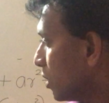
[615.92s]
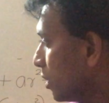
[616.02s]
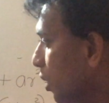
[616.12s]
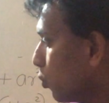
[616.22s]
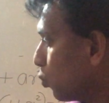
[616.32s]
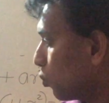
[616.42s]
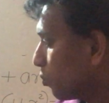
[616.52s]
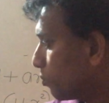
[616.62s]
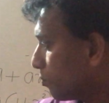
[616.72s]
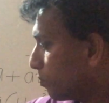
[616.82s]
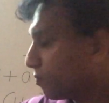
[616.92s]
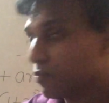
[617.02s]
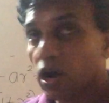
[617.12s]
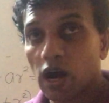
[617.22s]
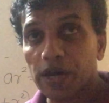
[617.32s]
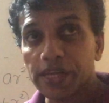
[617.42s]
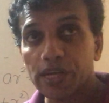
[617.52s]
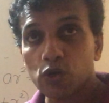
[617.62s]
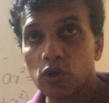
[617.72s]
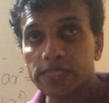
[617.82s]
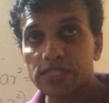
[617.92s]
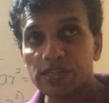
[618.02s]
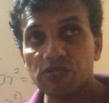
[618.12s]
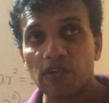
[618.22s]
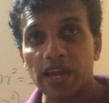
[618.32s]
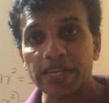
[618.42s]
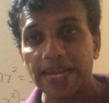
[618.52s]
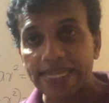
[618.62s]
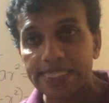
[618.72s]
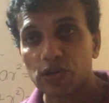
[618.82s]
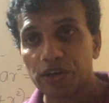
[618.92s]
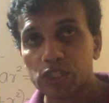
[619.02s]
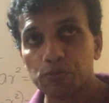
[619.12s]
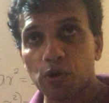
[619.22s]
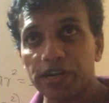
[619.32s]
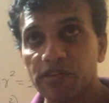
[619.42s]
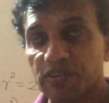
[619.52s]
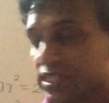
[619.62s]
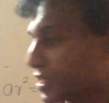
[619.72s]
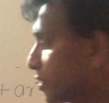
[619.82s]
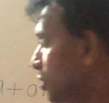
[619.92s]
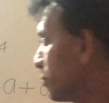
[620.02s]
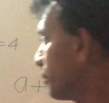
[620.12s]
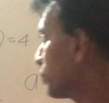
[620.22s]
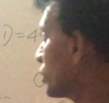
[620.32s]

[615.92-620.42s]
Now R equal 3, find its corresponding first term.